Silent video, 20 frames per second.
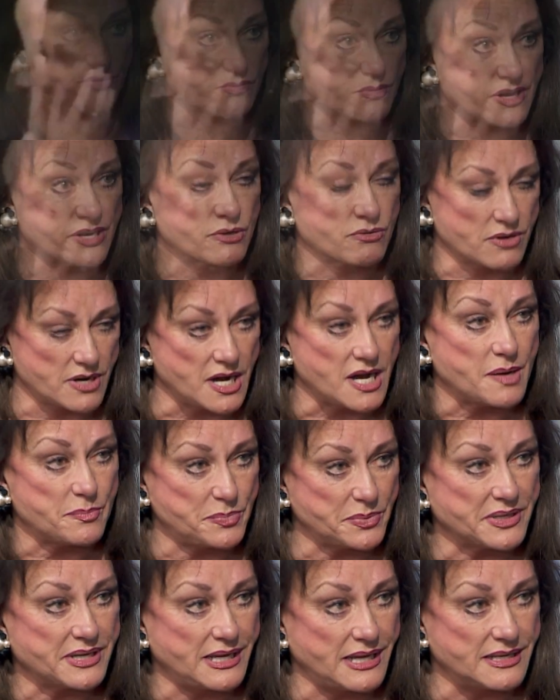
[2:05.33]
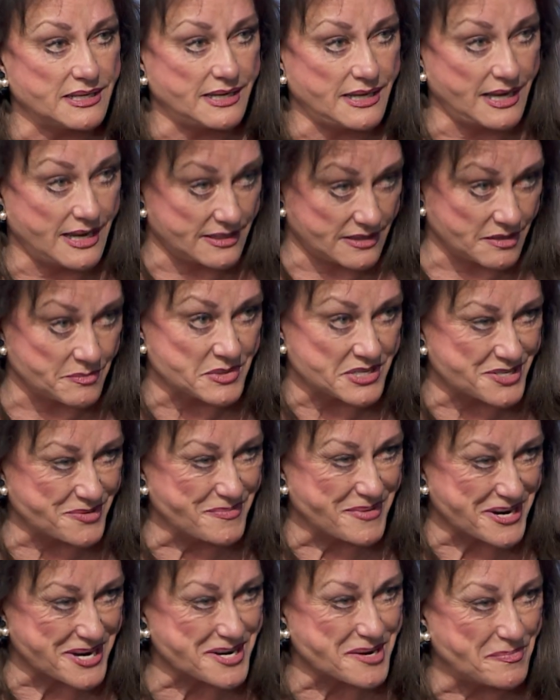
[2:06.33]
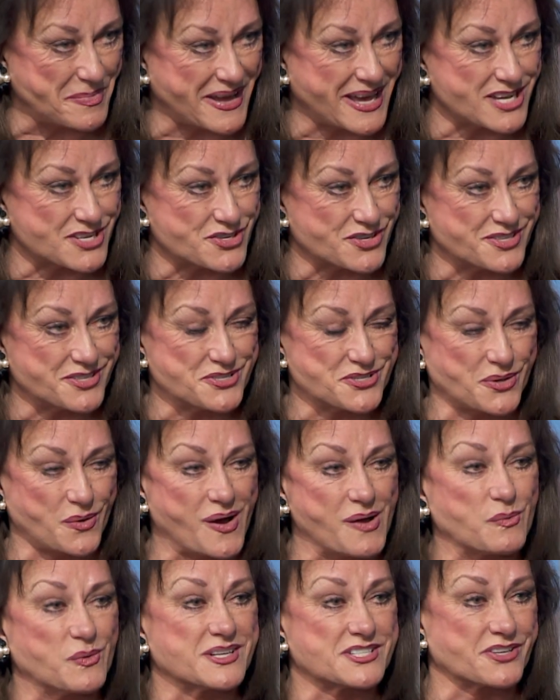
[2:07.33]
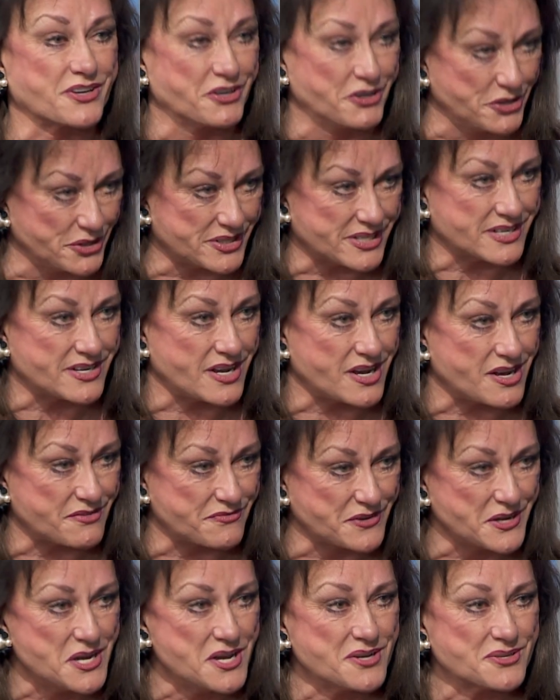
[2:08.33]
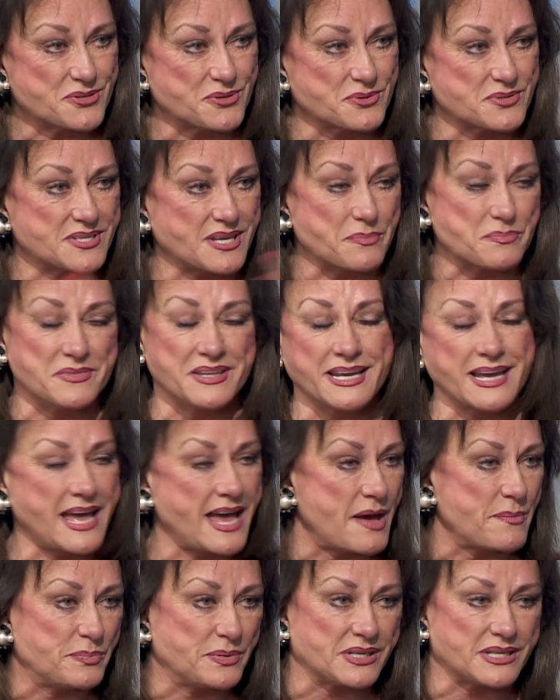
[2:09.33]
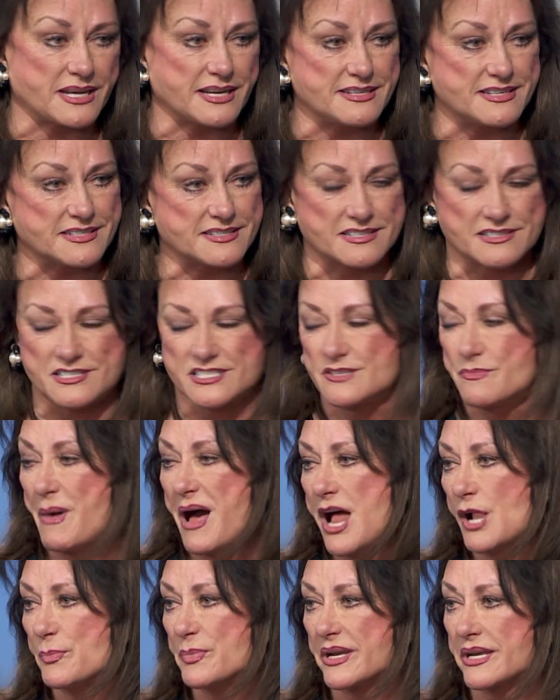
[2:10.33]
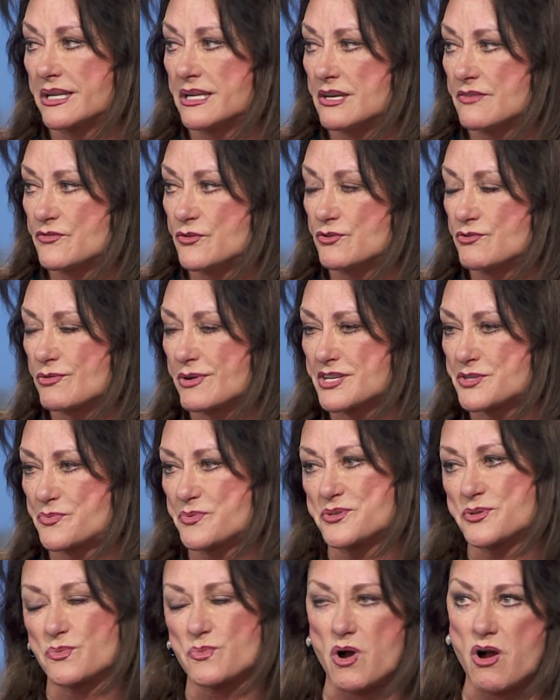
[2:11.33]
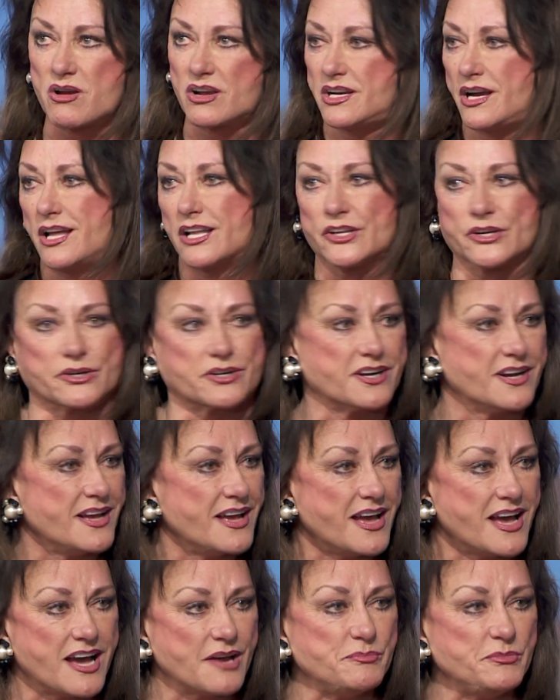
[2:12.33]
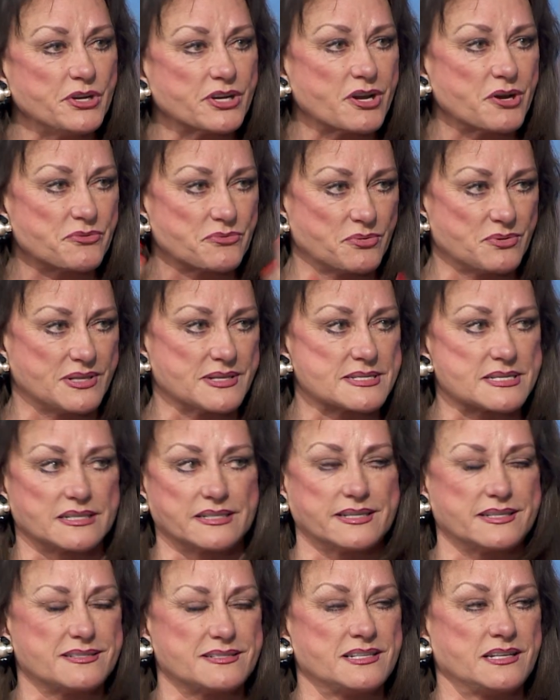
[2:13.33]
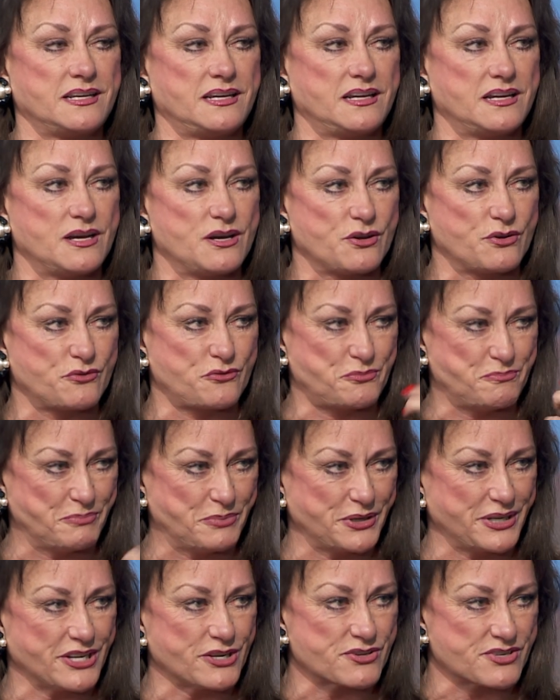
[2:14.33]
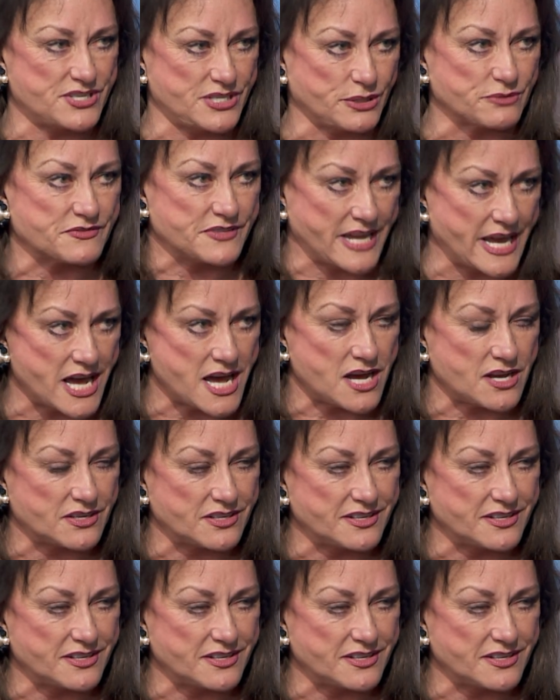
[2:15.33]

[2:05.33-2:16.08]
runner-up at the Miss America pageant, so I wasn't good enough. So something happened. I didn't smile big enough. The dress was the wrong color. I mean, you go through this litany of putting yourself down.